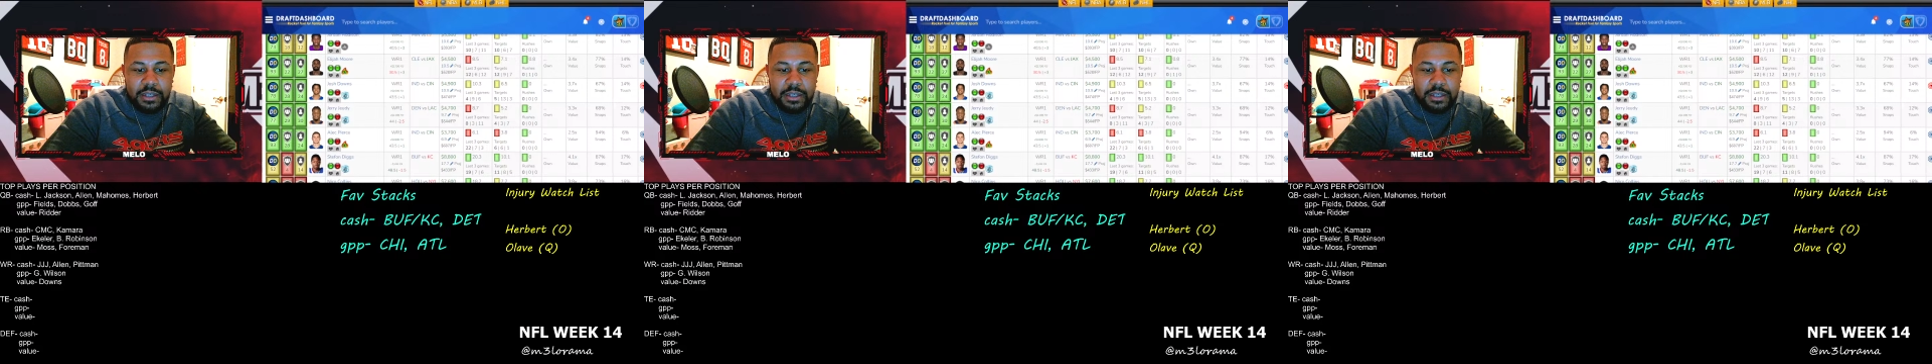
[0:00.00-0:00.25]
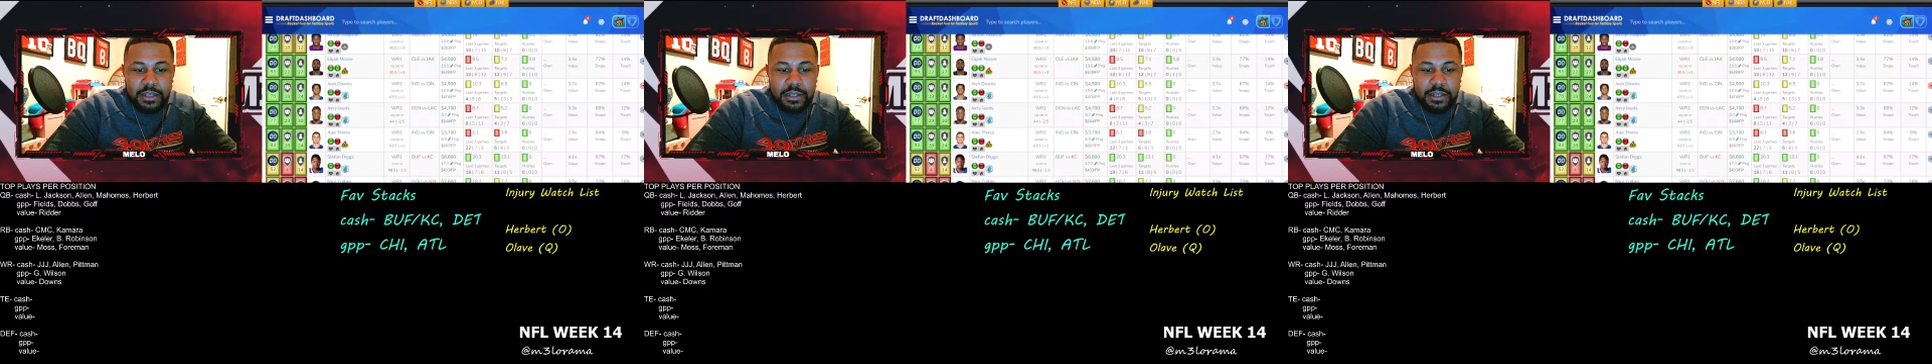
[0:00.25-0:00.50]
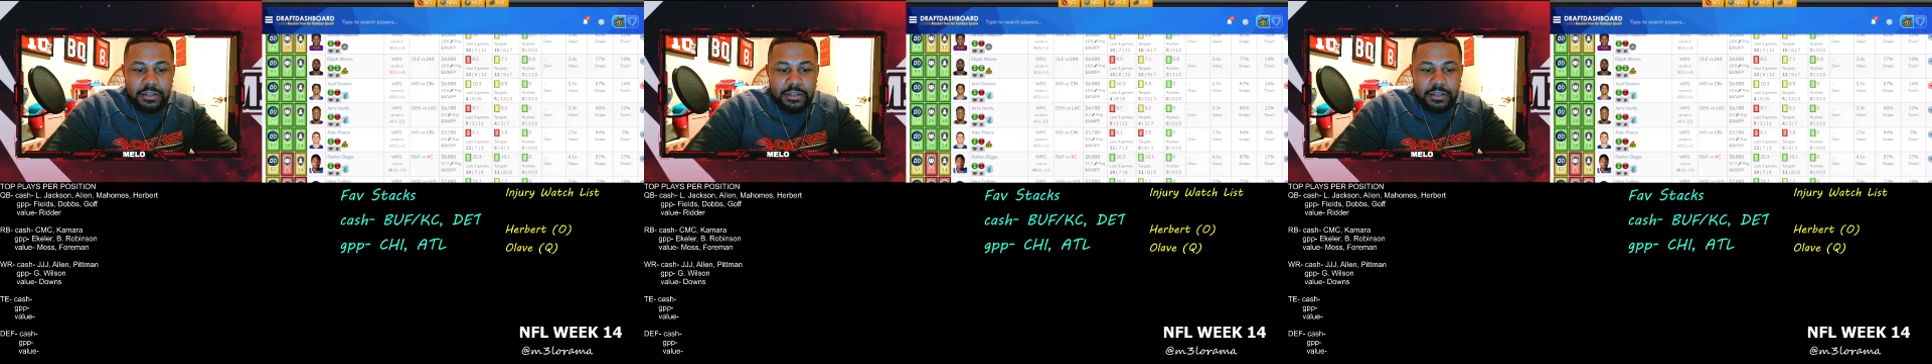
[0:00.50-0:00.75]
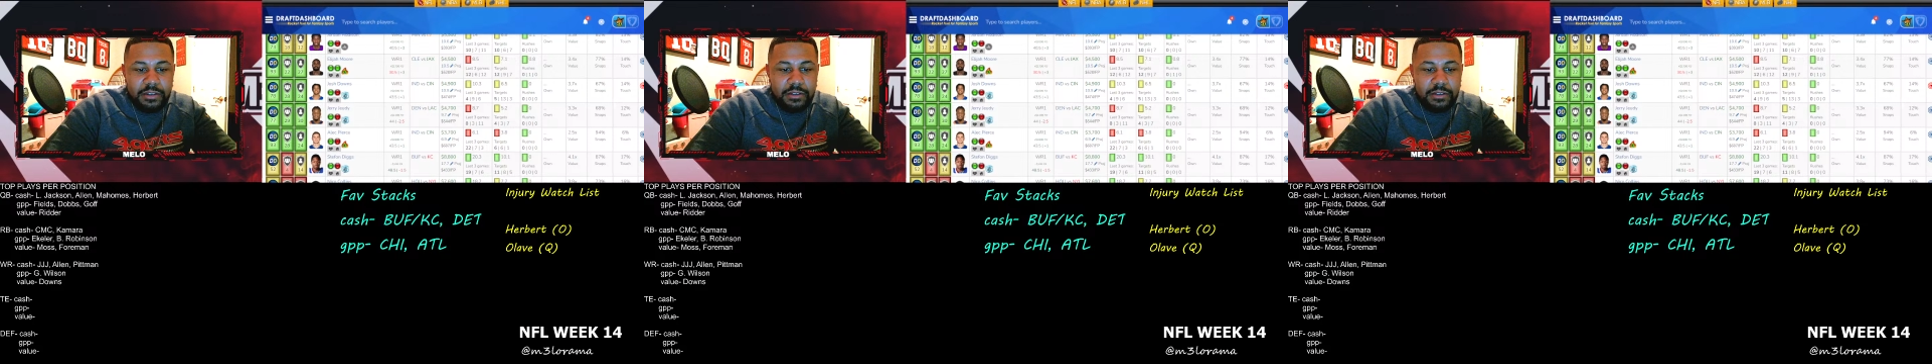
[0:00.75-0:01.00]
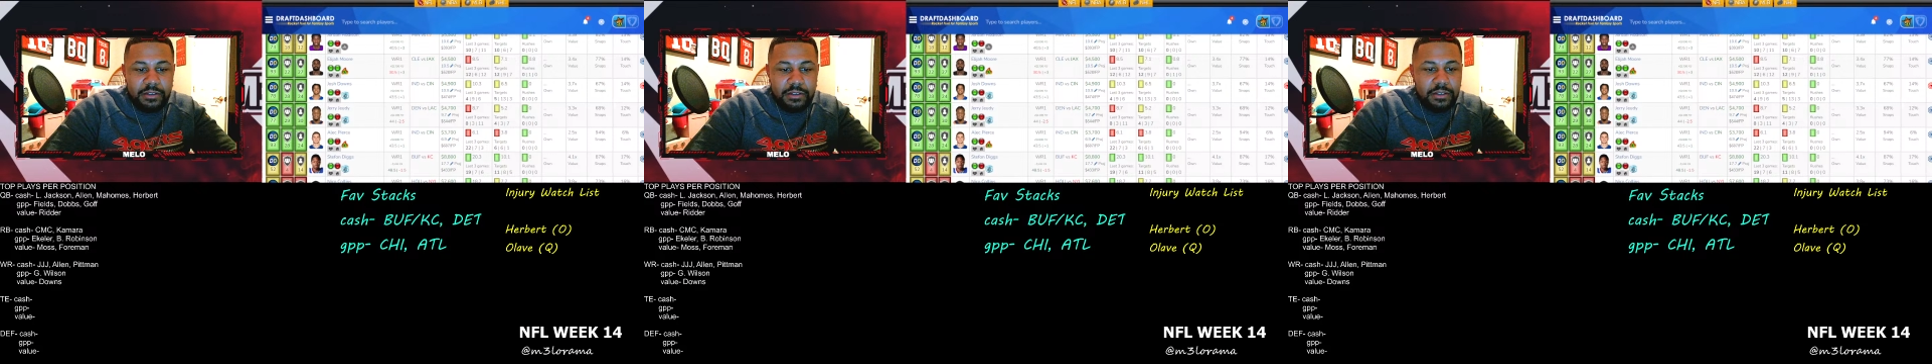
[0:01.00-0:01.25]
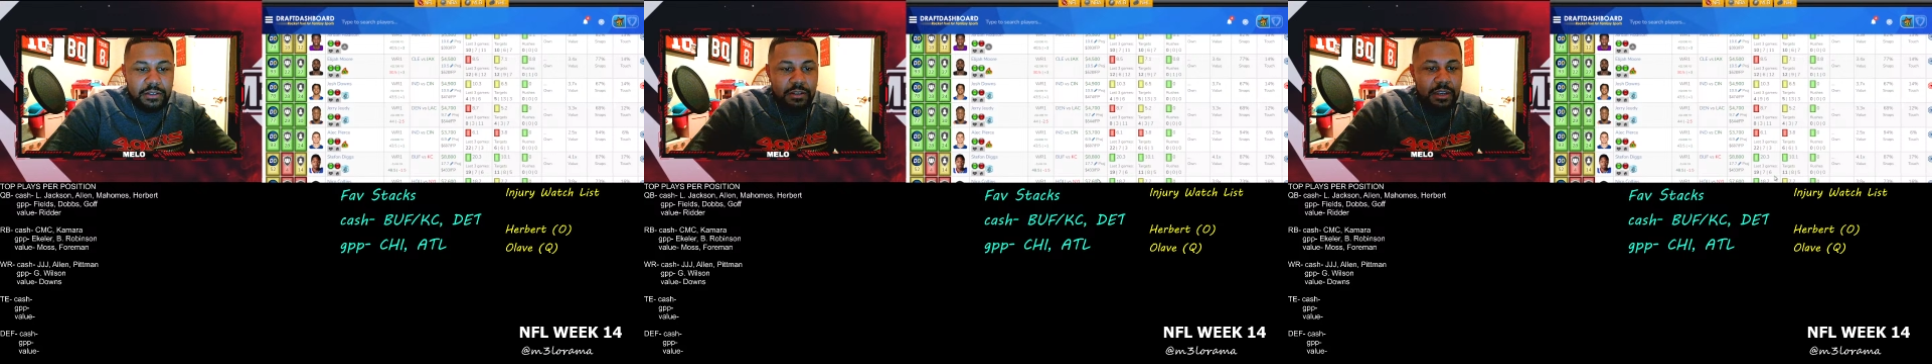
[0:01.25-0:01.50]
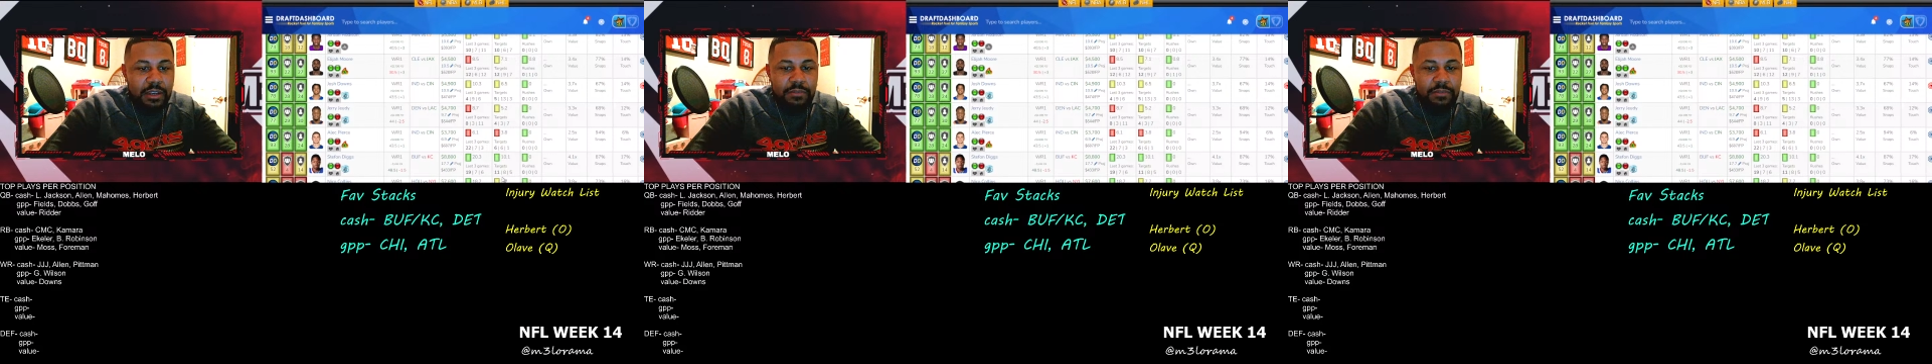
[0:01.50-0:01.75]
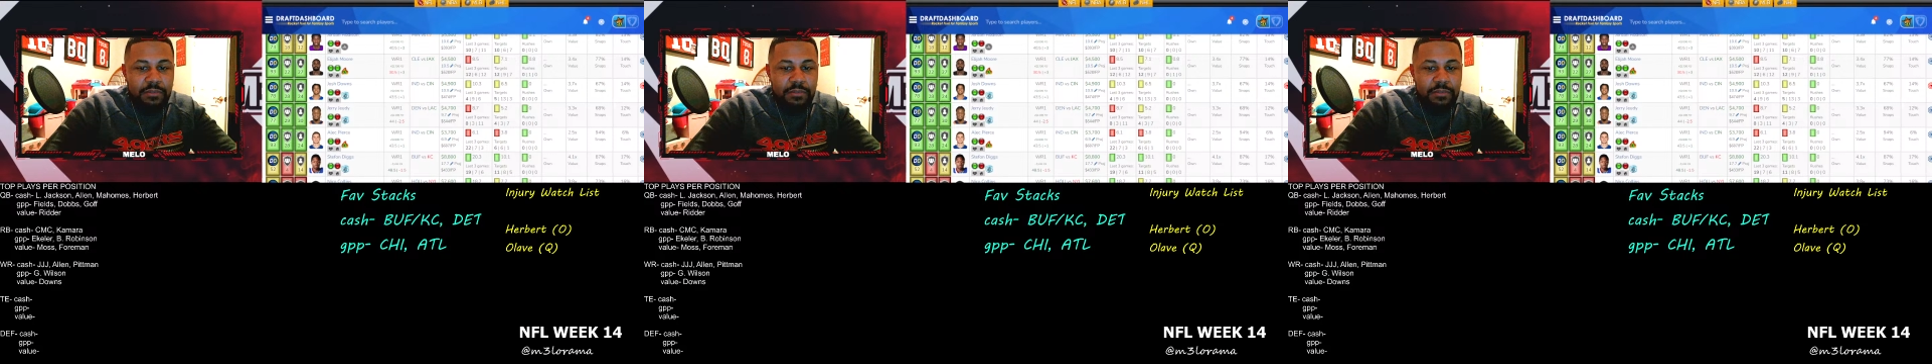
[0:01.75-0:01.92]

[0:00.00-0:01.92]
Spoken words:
There's a nice value play